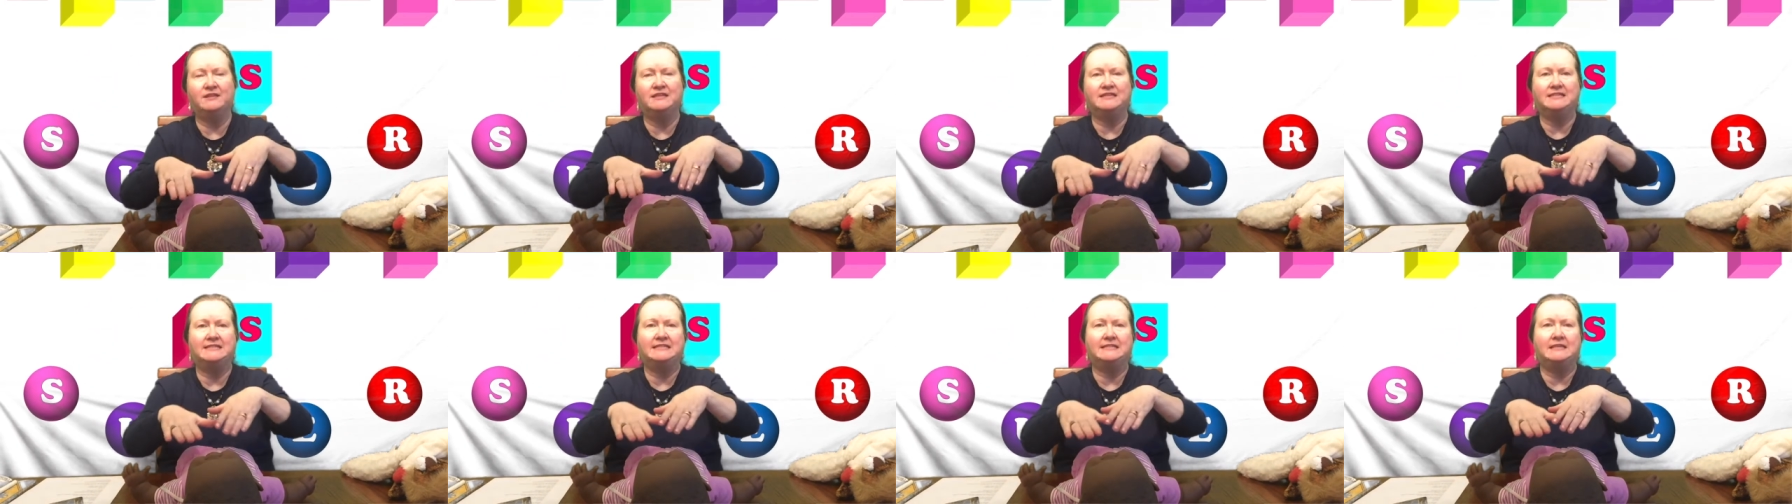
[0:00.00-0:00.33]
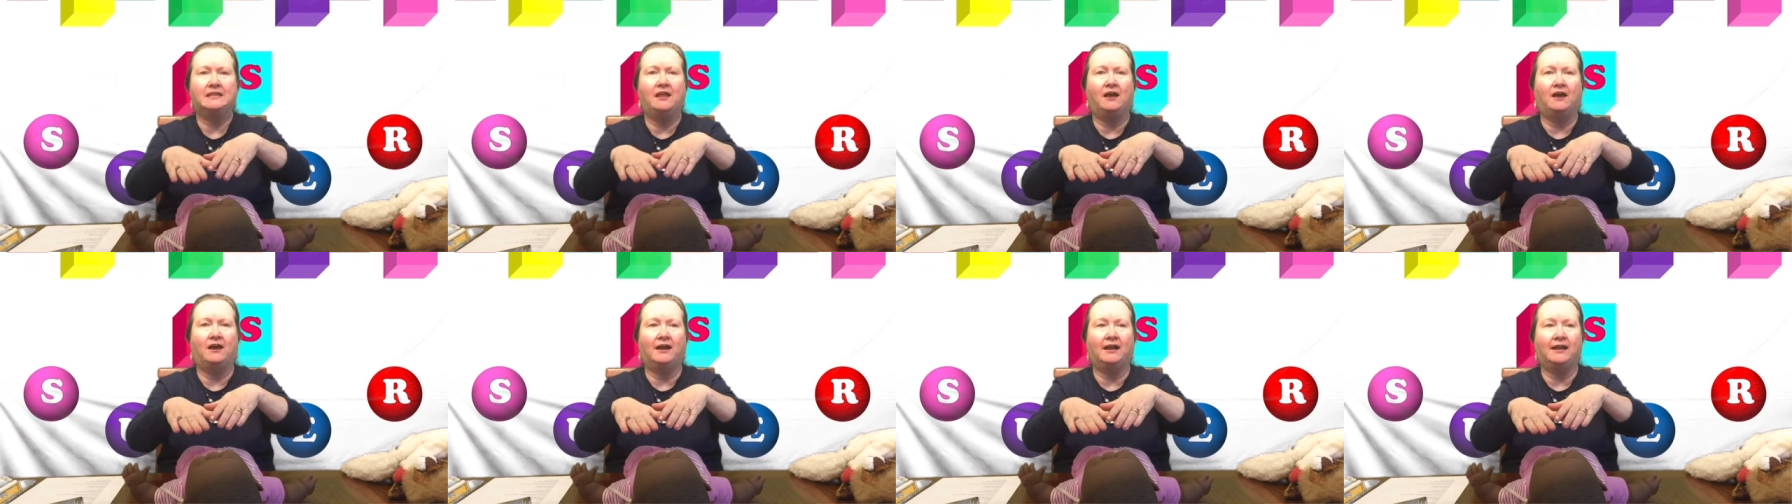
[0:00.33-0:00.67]

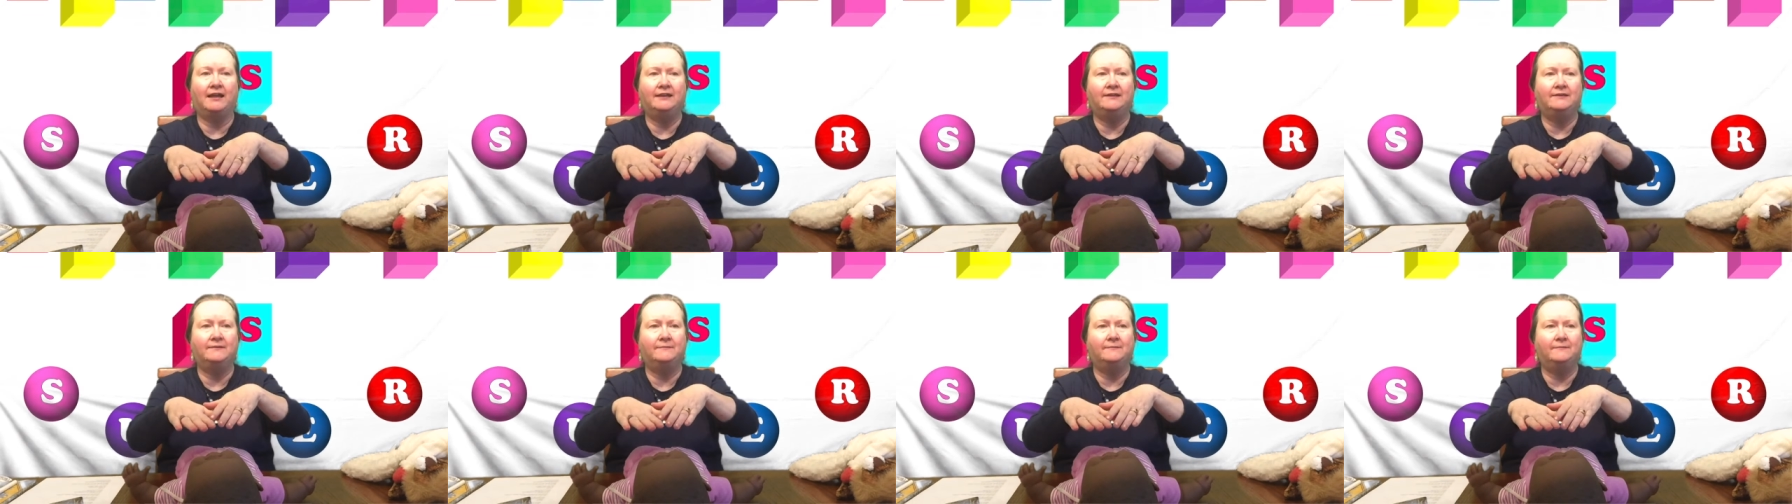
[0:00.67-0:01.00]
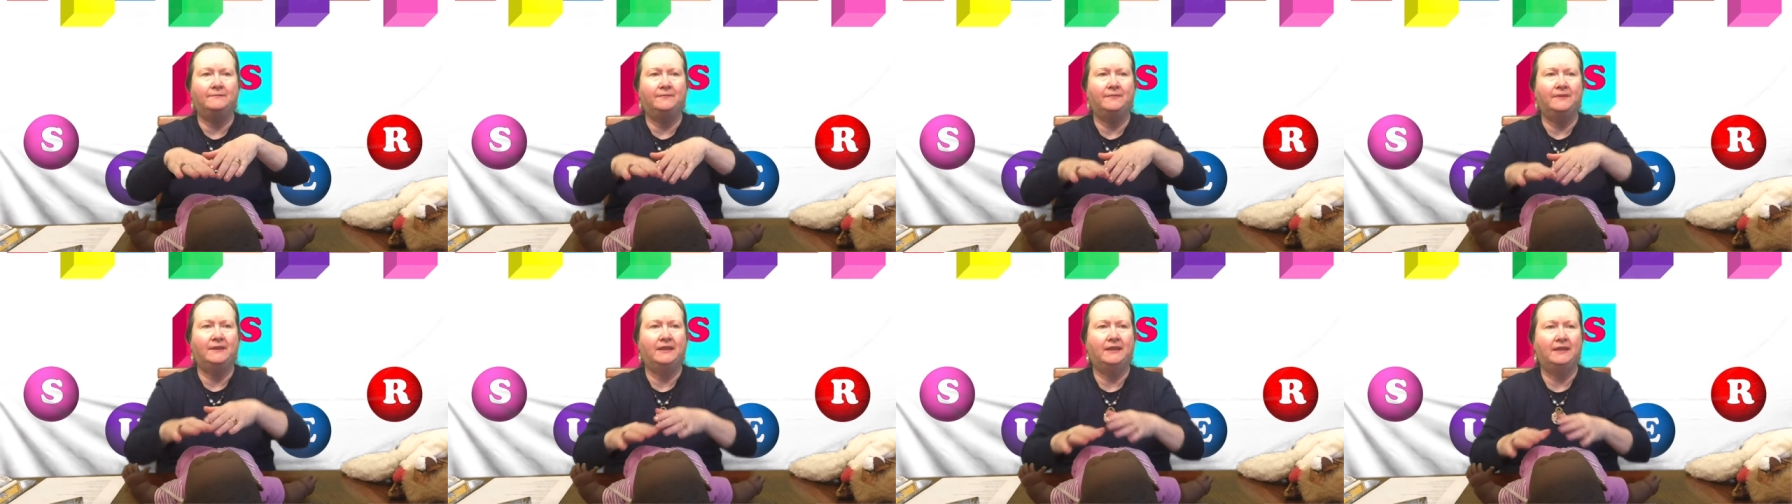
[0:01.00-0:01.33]
slide,
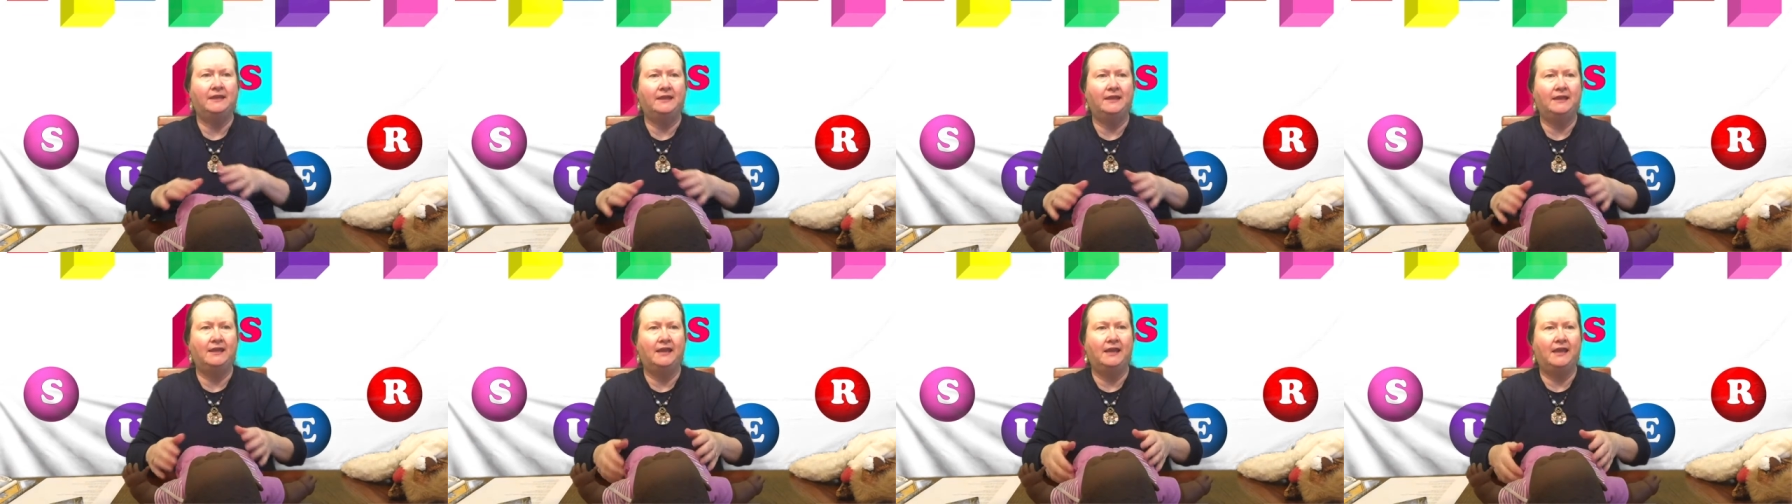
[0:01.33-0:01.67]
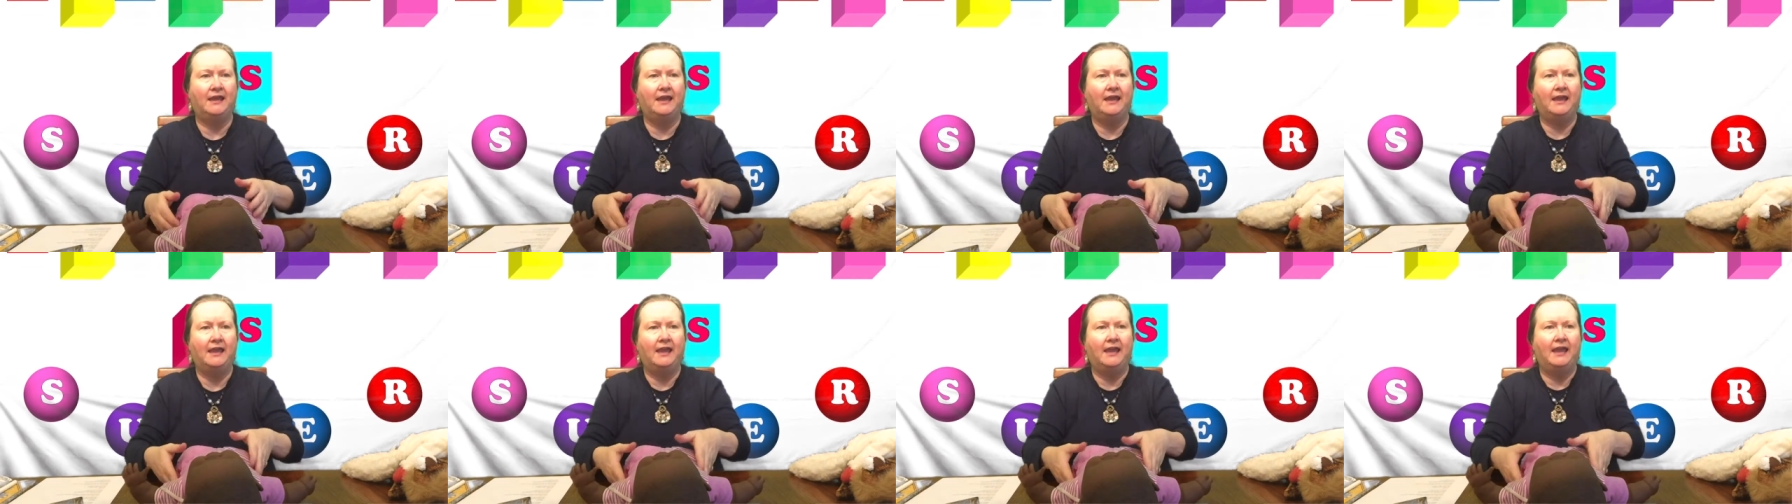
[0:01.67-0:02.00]

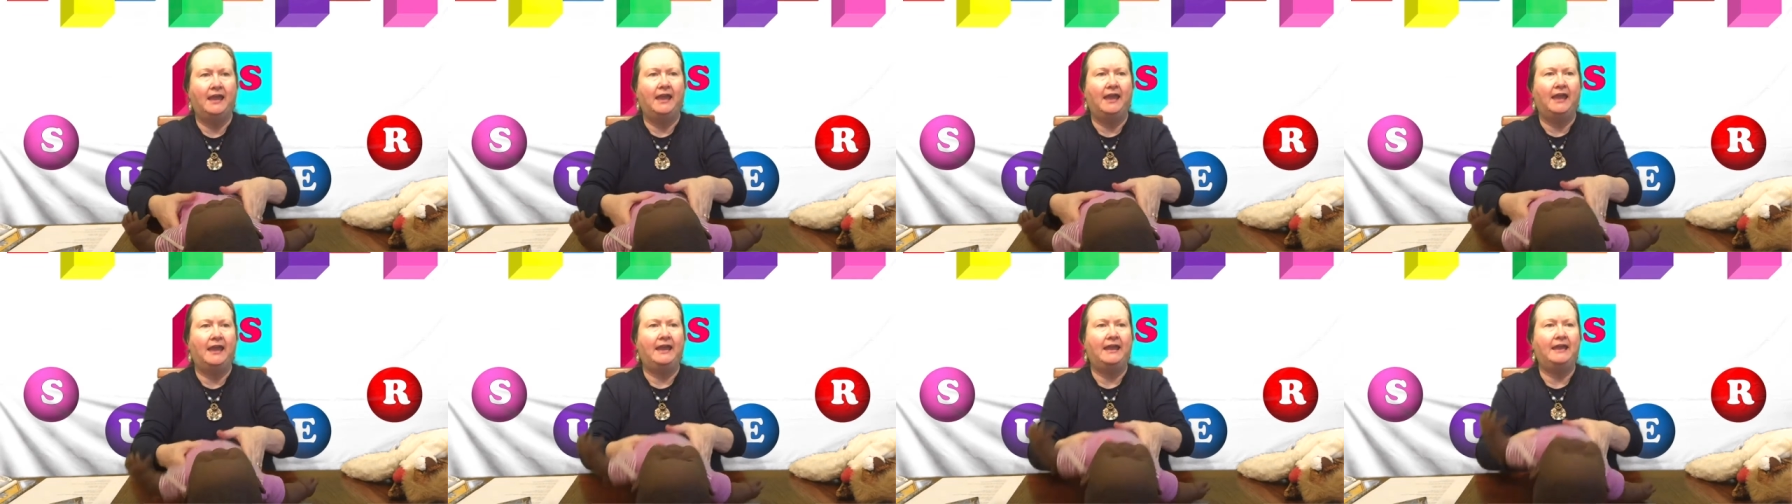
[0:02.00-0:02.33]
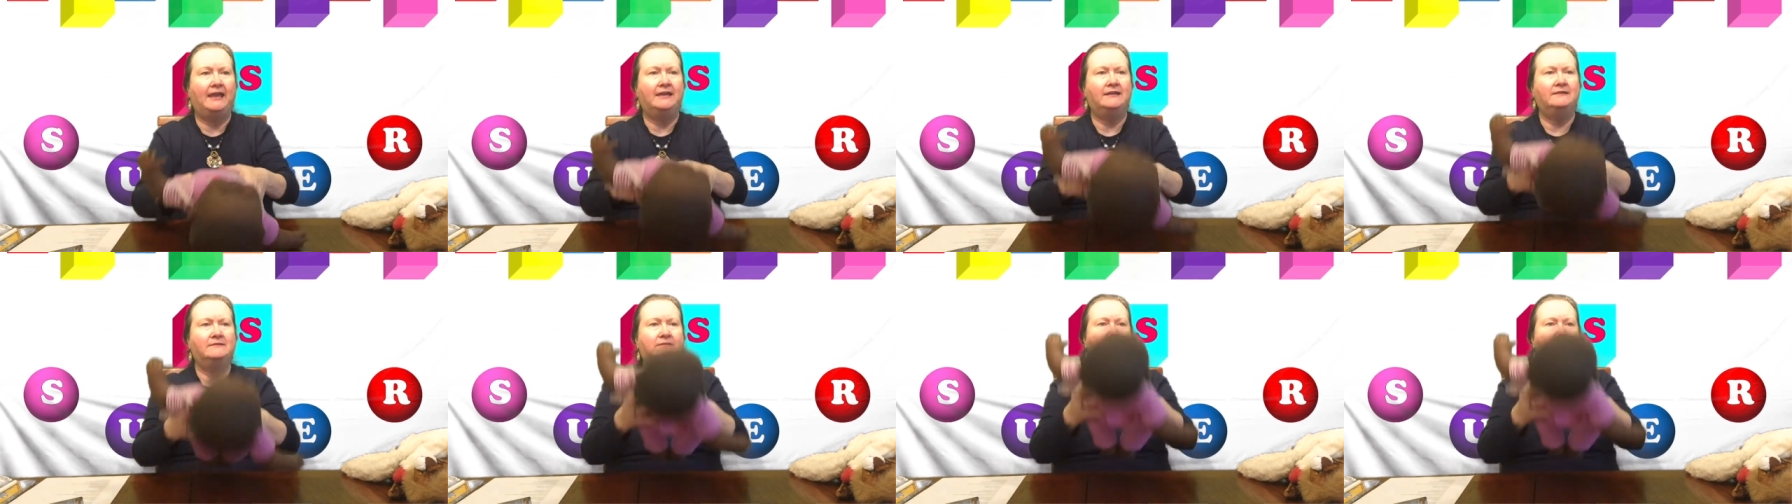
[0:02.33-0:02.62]
and